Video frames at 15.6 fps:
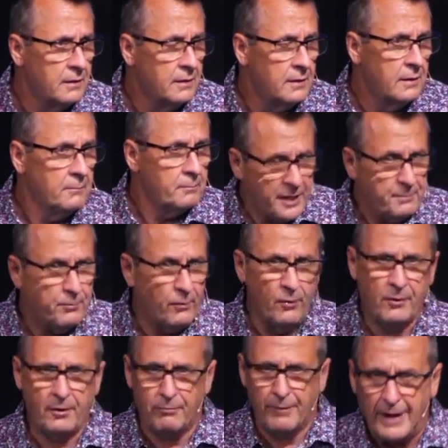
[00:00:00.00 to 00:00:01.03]
people
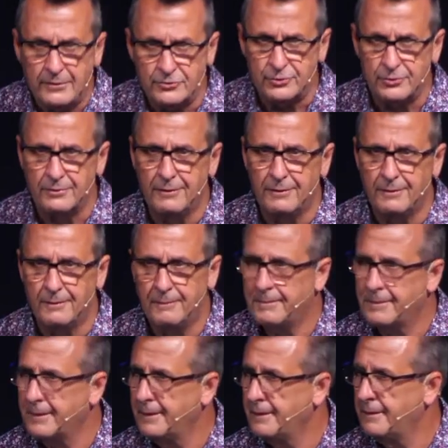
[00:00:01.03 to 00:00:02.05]
around you.
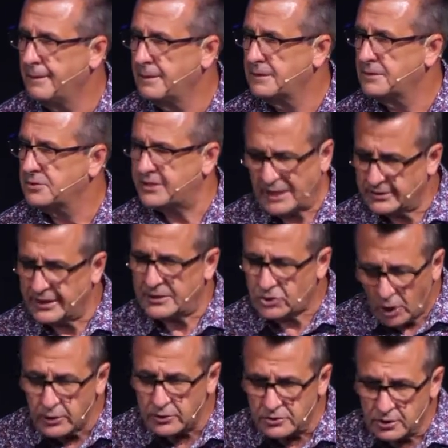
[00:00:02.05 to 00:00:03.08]
Sounds like
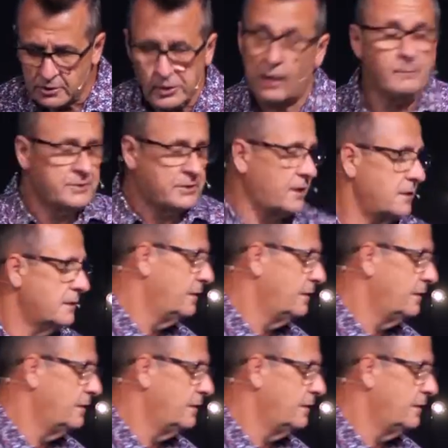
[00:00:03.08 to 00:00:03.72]
church. No, I'm just kidding.